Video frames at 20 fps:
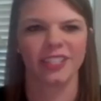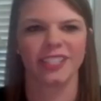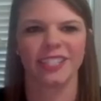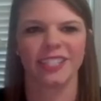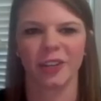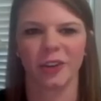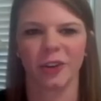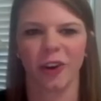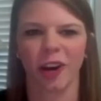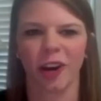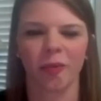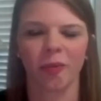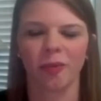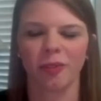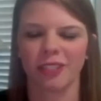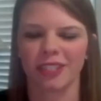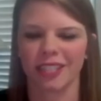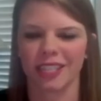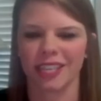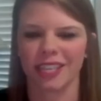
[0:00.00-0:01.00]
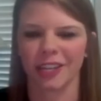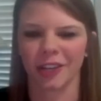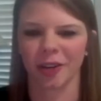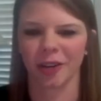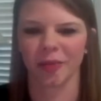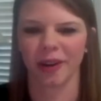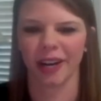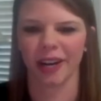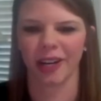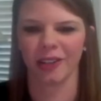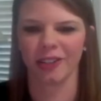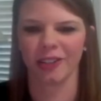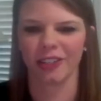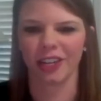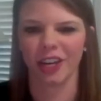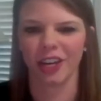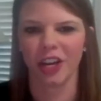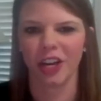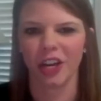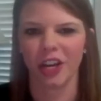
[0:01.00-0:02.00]
incredible to hear about
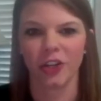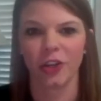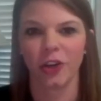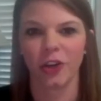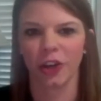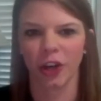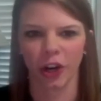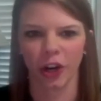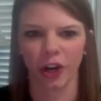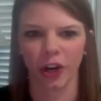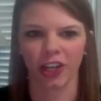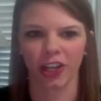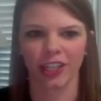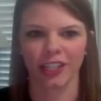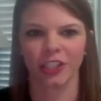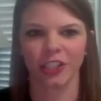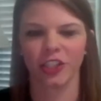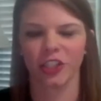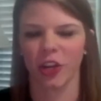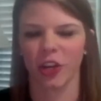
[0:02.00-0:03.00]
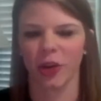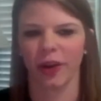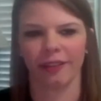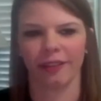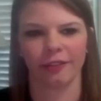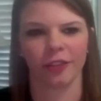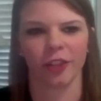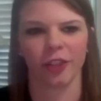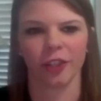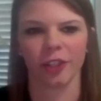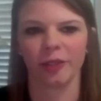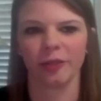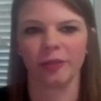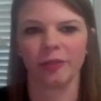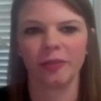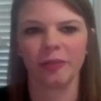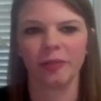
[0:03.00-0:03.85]
your courage, after